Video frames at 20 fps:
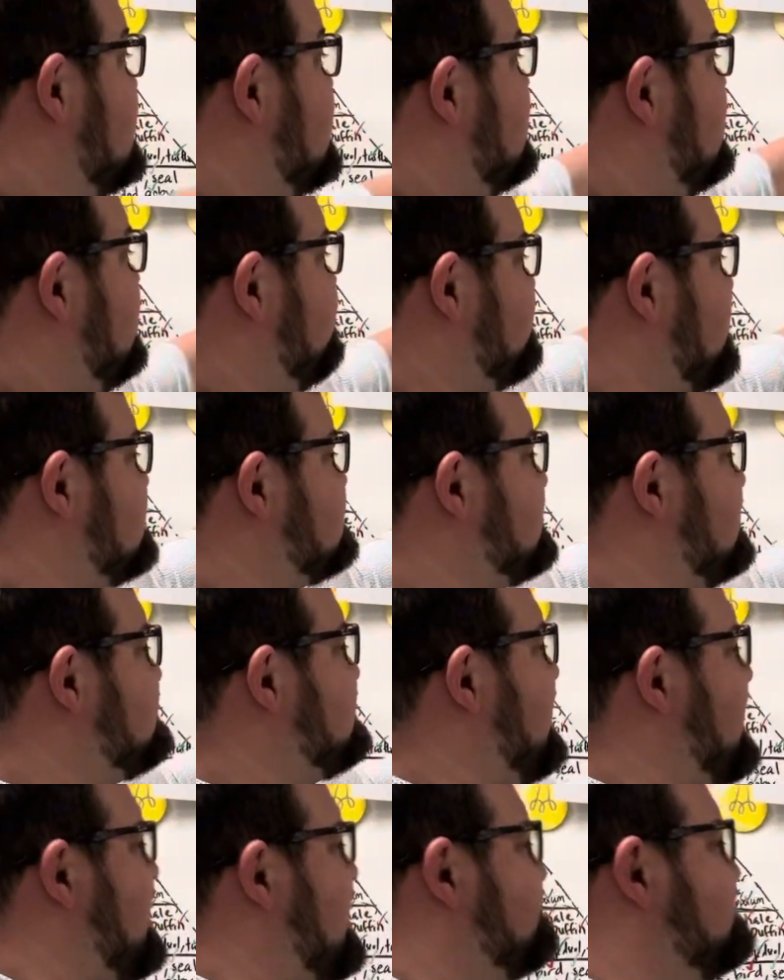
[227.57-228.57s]
If I did
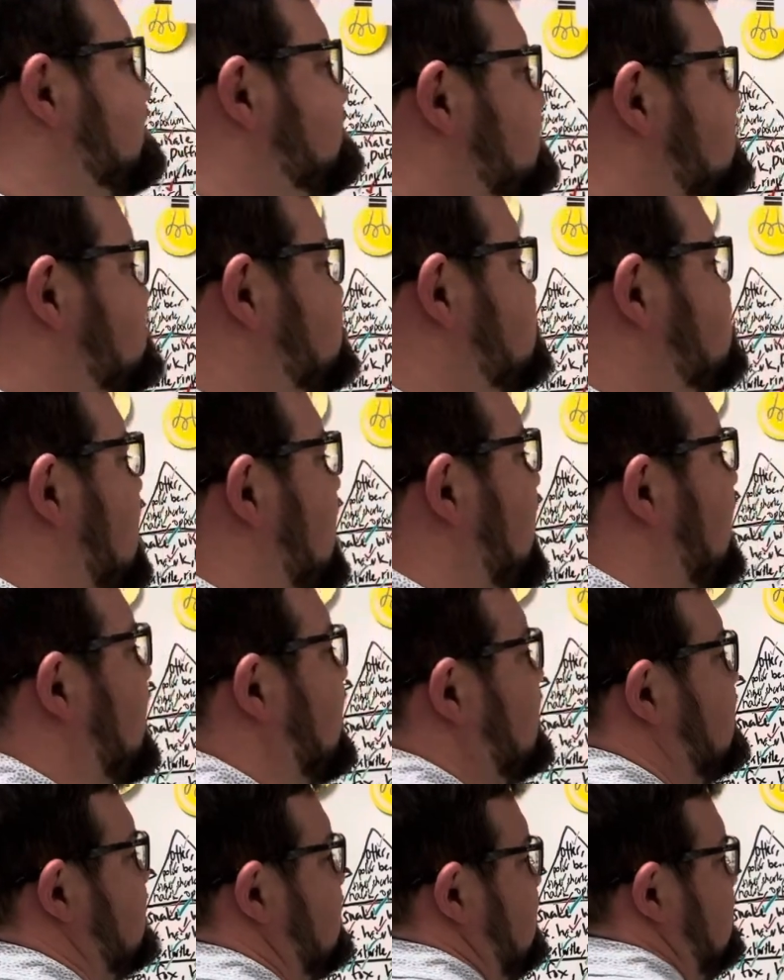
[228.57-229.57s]
that, then the
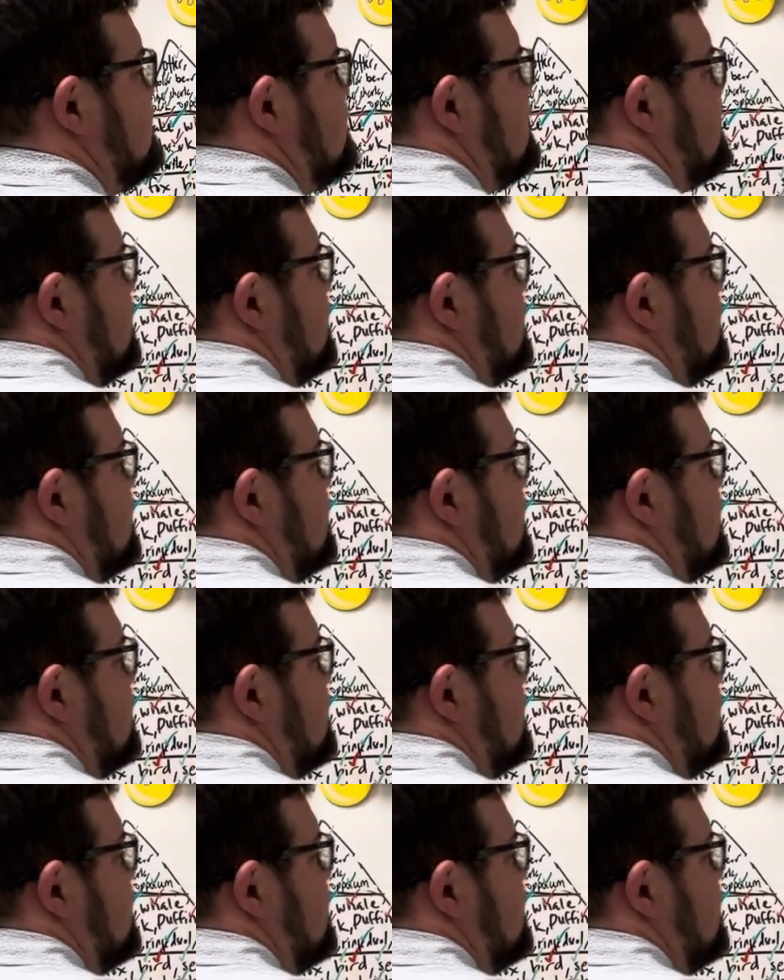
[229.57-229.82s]
sun